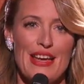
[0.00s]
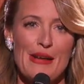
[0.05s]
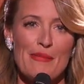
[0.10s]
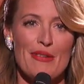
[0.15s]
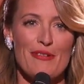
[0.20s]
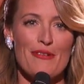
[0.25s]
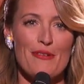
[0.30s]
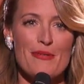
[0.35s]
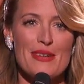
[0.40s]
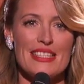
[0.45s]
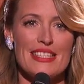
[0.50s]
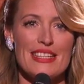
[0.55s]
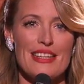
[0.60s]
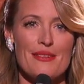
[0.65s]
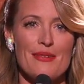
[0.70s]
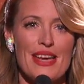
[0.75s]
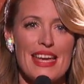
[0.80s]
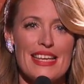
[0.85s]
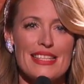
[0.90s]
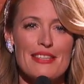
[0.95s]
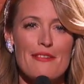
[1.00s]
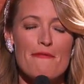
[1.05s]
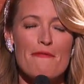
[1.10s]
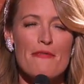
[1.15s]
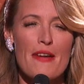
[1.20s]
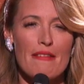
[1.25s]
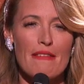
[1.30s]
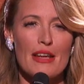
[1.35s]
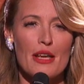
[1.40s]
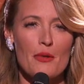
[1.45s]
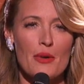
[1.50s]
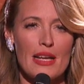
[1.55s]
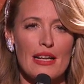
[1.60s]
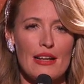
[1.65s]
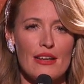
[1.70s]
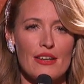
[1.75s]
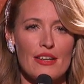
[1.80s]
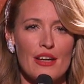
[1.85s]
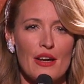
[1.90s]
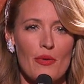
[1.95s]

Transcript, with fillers: Before we do, here's a very quick look